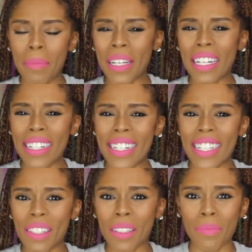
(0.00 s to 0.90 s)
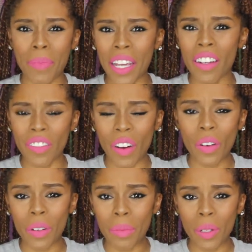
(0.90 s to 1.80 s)
because being
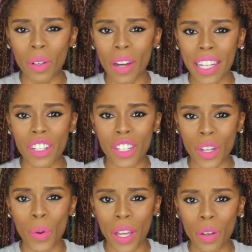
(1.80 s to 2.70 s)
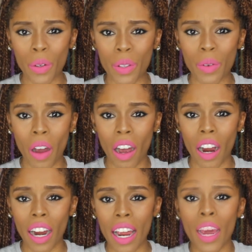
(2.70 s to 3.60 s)
vulnerable and showing who you
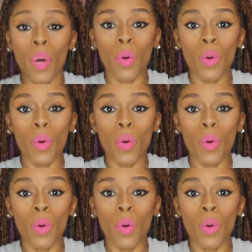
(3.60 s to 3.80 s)
are